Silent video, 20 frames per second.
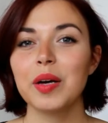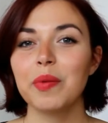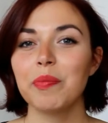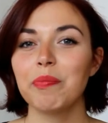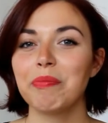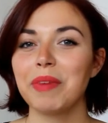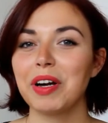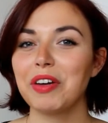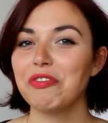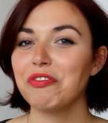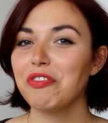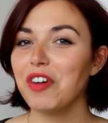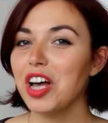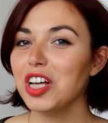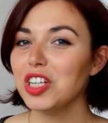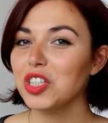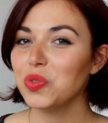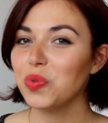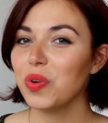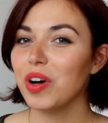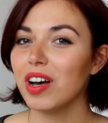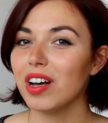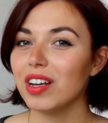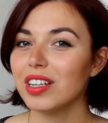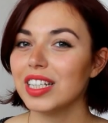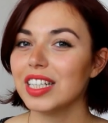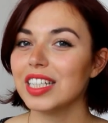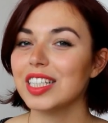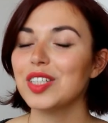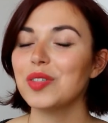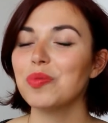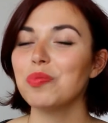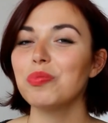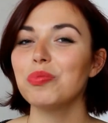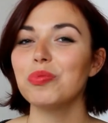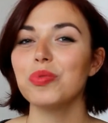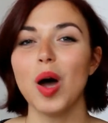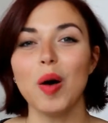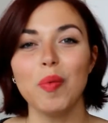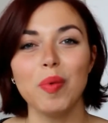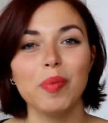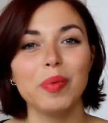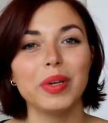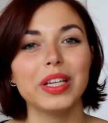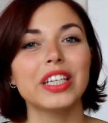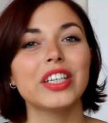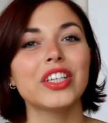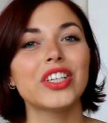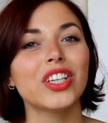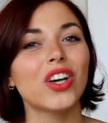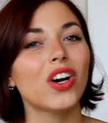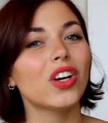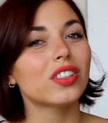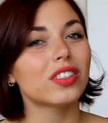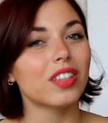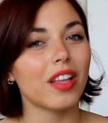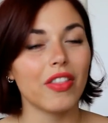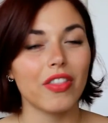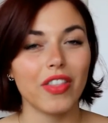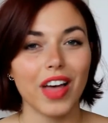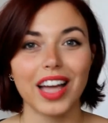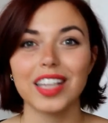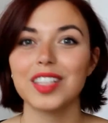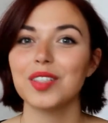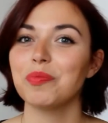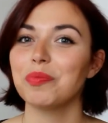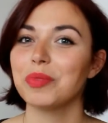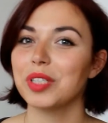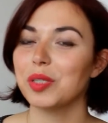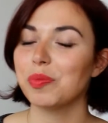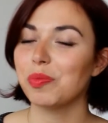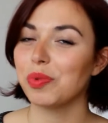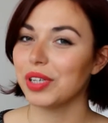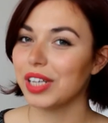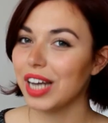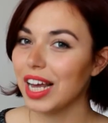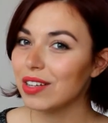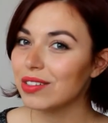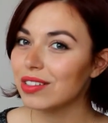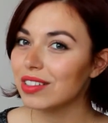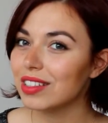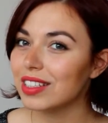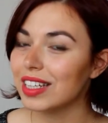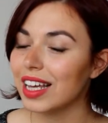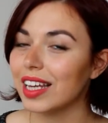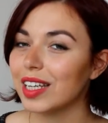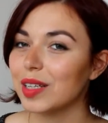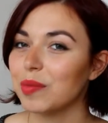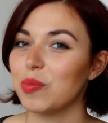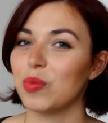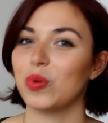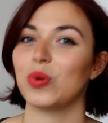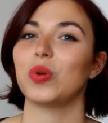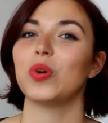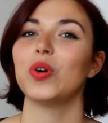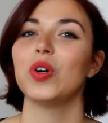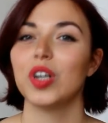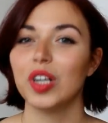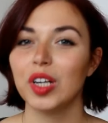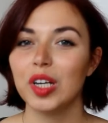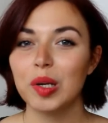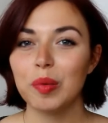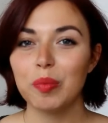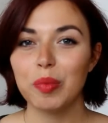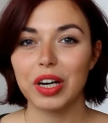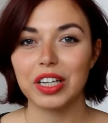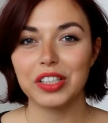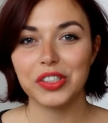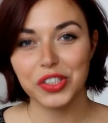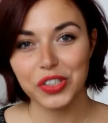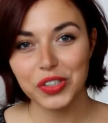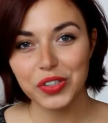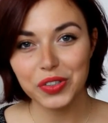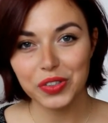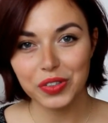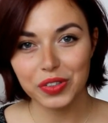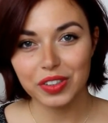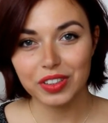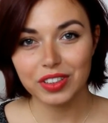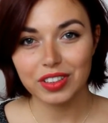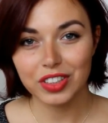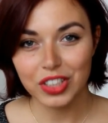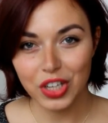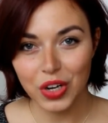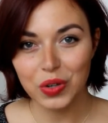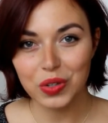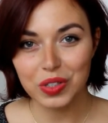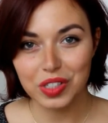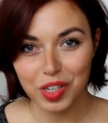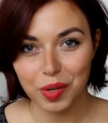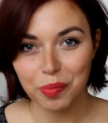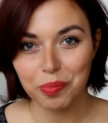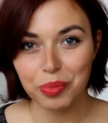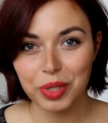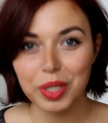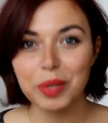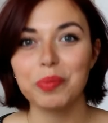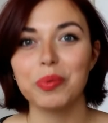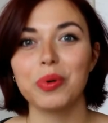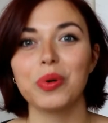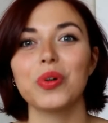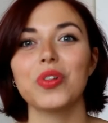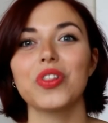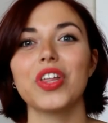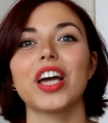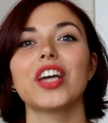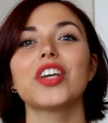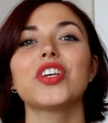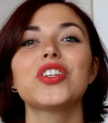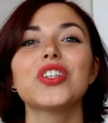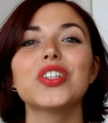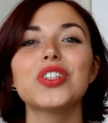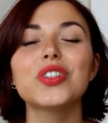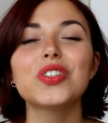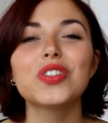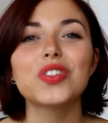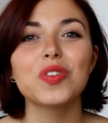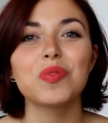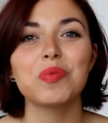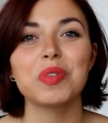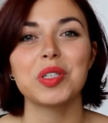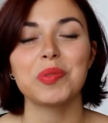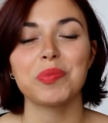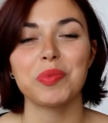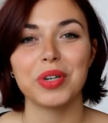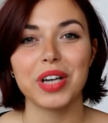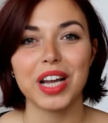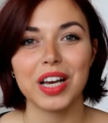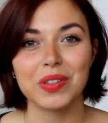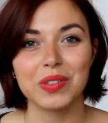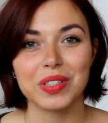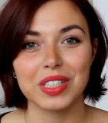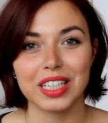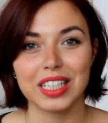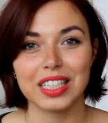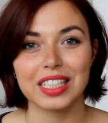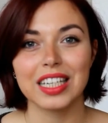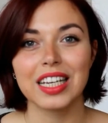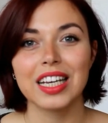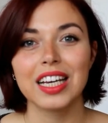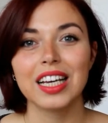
My first word is probably not that mispronounced anymore, but I do know some people that used to mispronounce it